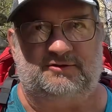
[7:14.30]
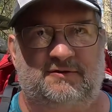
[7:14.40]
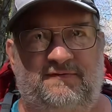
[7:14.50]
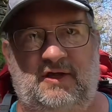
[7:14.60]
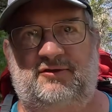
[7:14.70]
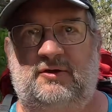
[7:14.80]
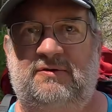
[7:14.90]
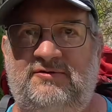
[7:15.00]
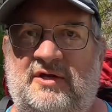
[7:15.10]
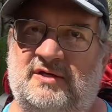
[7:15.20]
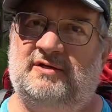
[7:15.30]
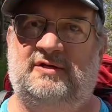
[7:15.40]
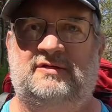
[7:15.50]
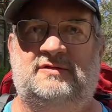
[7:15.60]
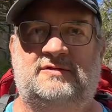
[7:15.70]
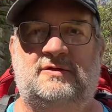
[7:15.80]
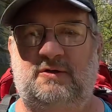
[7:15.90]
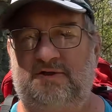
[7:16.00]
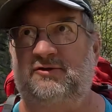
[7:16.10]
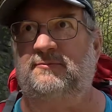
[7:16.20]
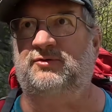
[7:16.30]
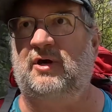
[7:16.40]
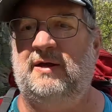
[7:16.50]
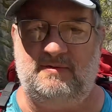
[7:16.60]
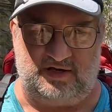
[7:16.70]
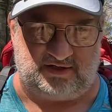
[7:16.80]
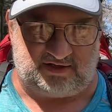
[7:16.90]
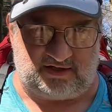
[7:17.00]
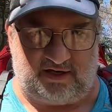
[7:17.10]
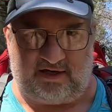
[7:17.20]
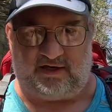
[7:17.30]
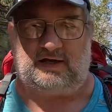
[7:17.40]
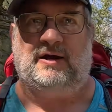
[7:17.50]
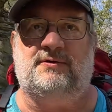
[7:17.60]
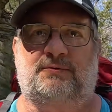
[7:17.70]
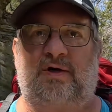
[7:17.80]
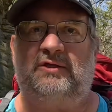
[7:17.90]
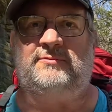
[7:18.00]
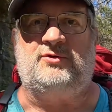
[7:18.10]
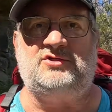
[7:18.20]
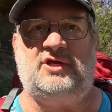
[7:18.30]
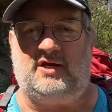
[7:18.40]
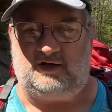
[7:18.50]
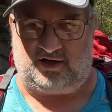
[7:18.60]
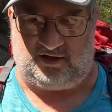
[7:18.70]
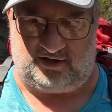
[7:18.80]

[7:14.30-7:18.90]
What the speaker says: So if you like those, go ahead and subscribe, and I would greatly appreciate it.